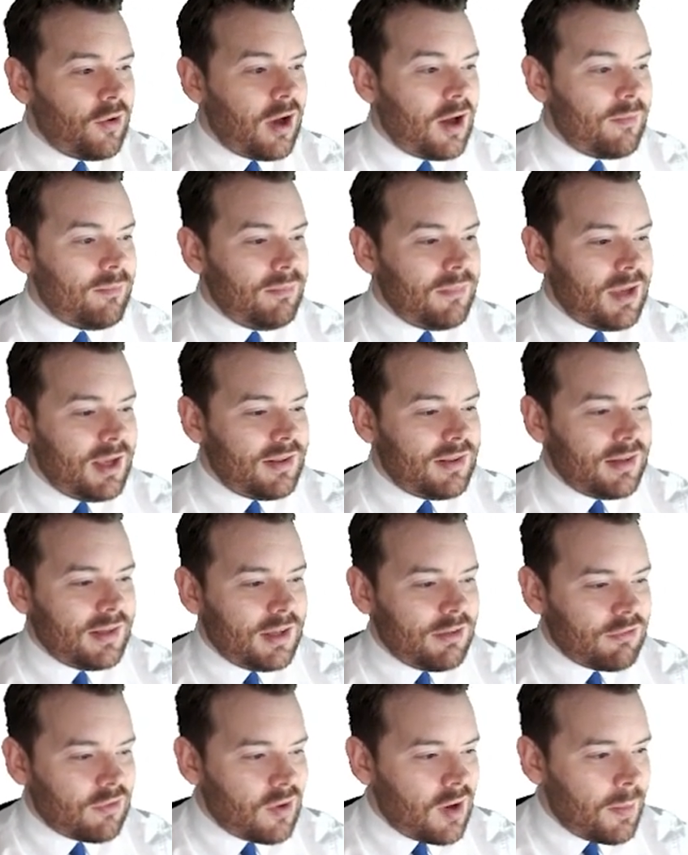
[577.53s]
I'm meeting
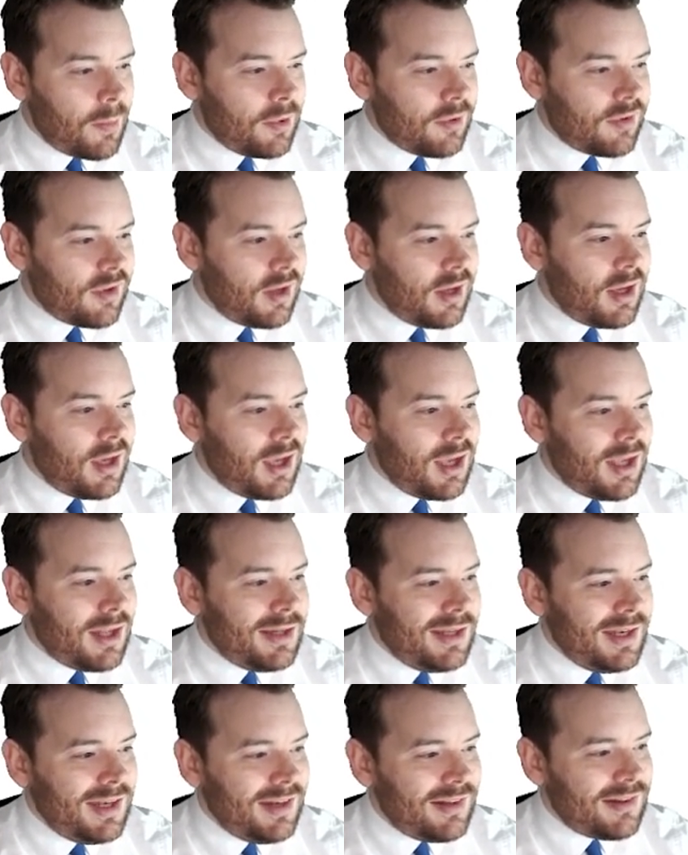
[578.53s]
these requirements. It
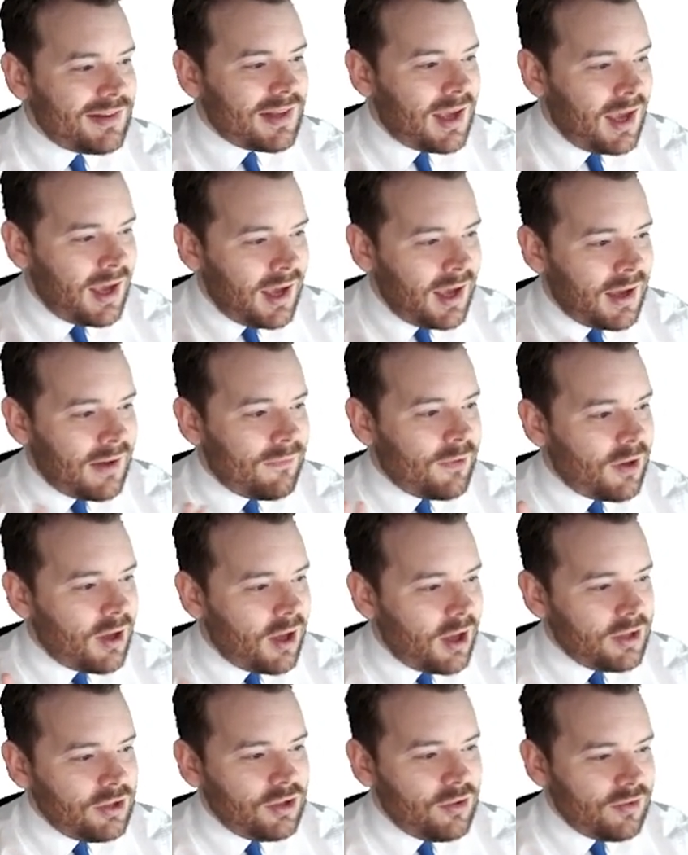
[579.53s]
needs to have
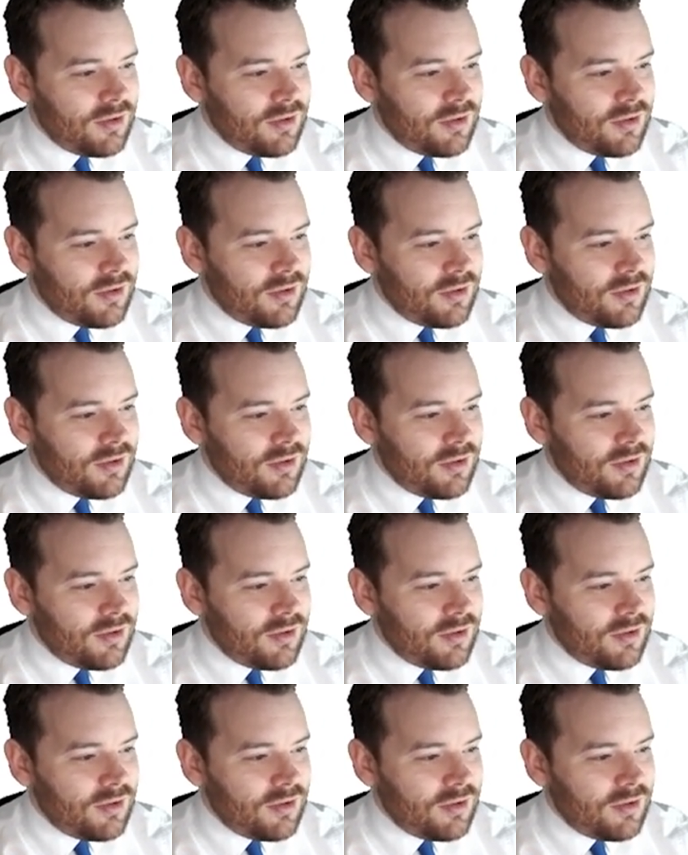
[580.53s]
a U